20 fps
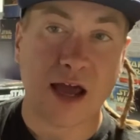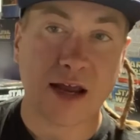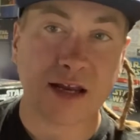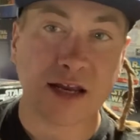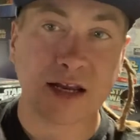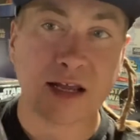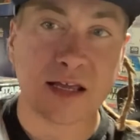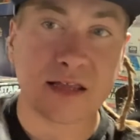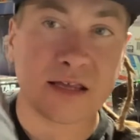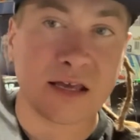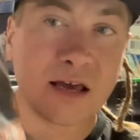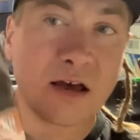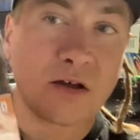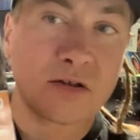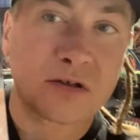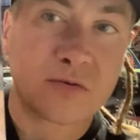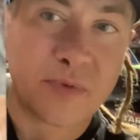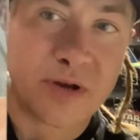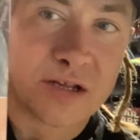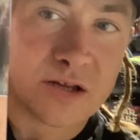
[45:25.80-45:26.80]
did get the
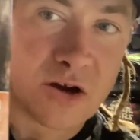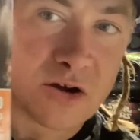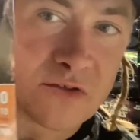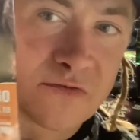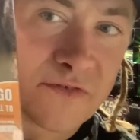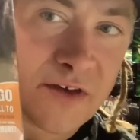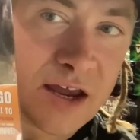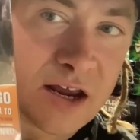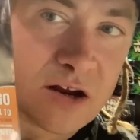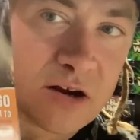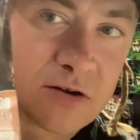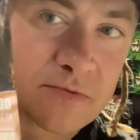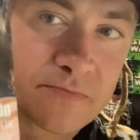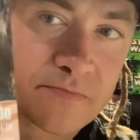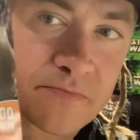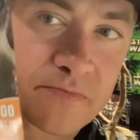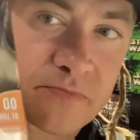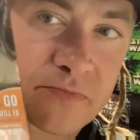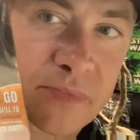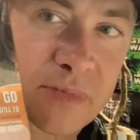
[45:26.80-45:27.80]
Ultimate Darth Vader.
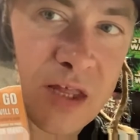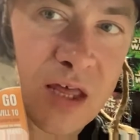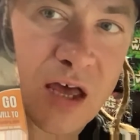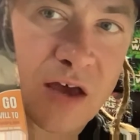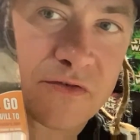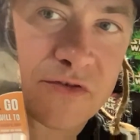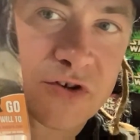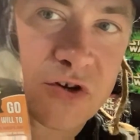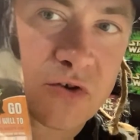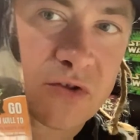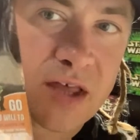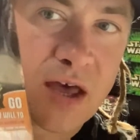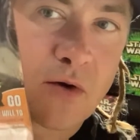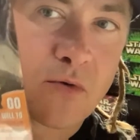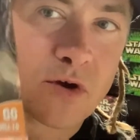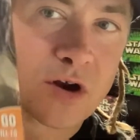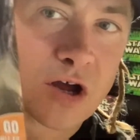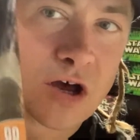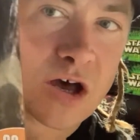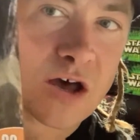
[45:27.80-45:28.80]
I've showed that
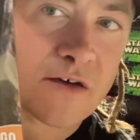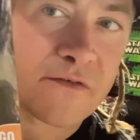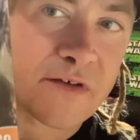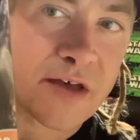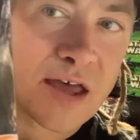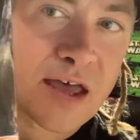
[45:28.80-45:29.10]
one off.